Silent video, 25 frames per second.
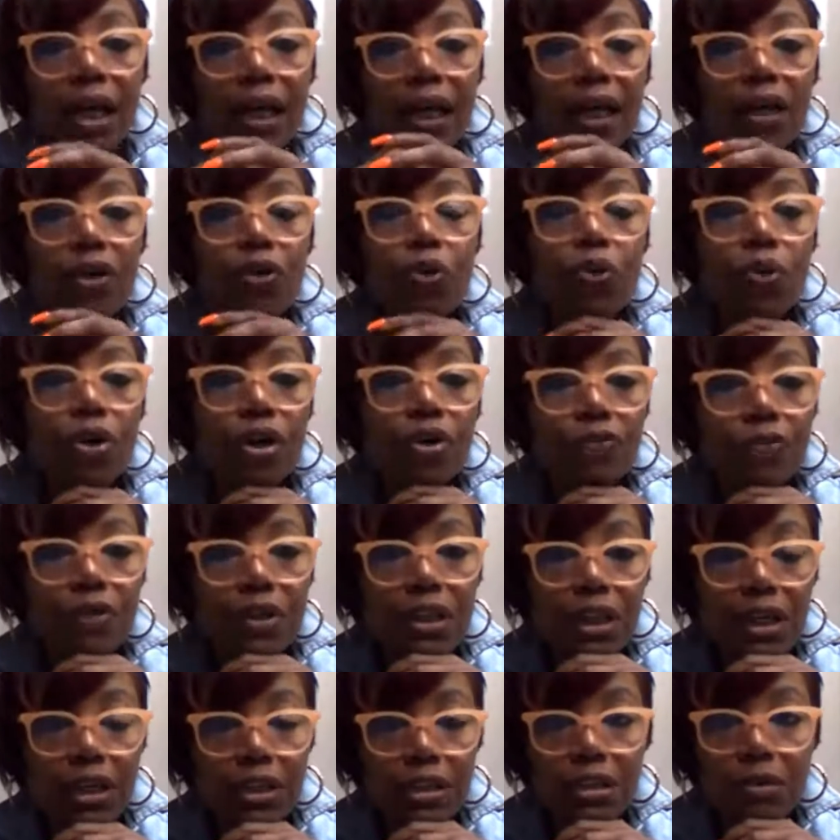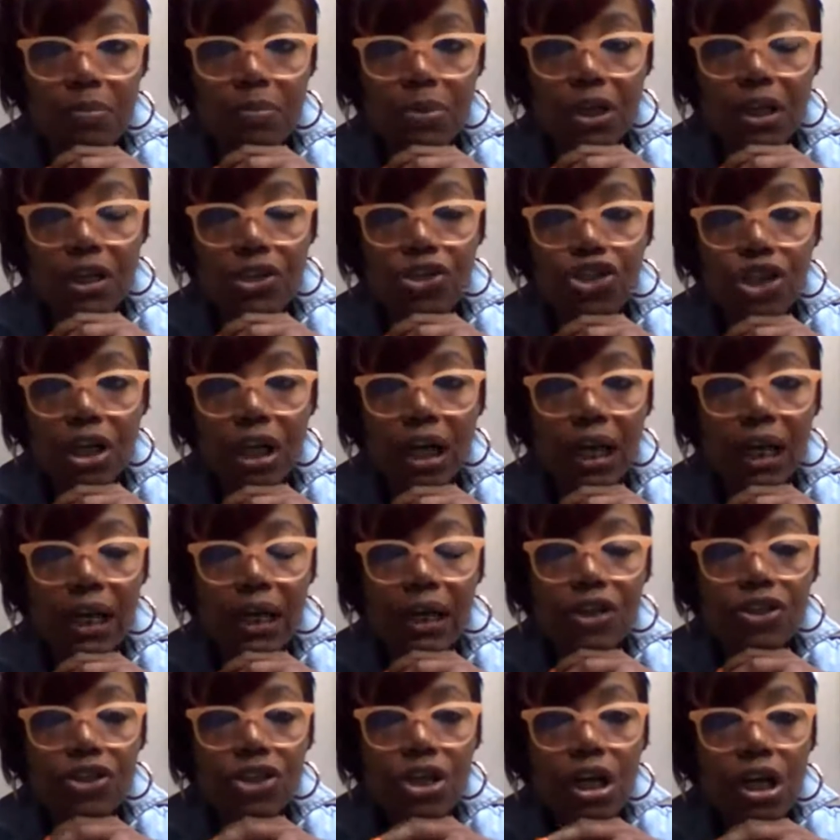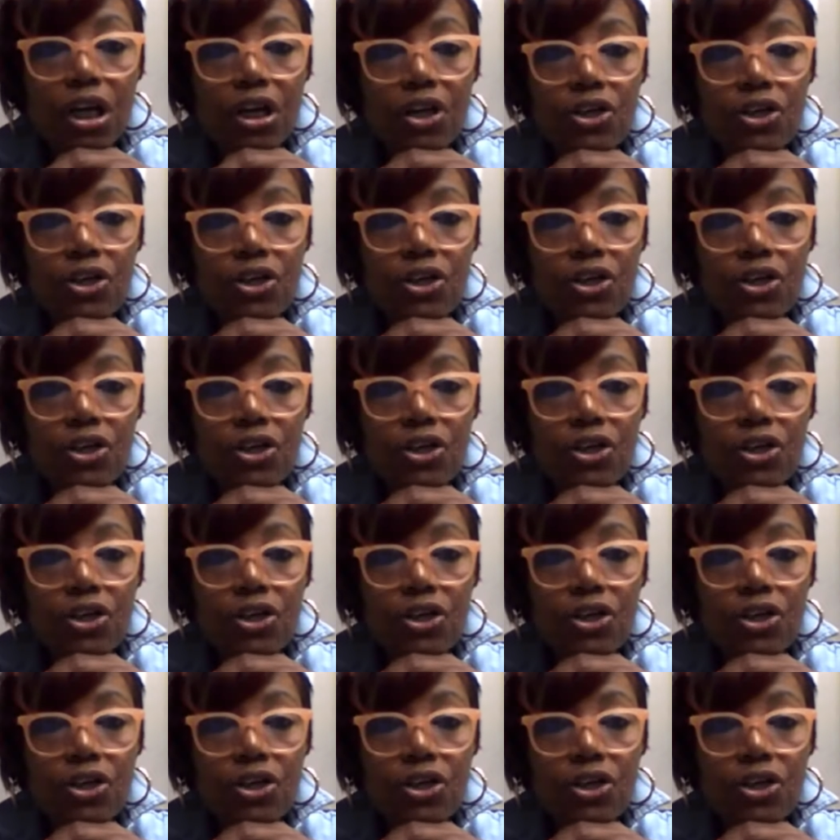in order for there to be a change.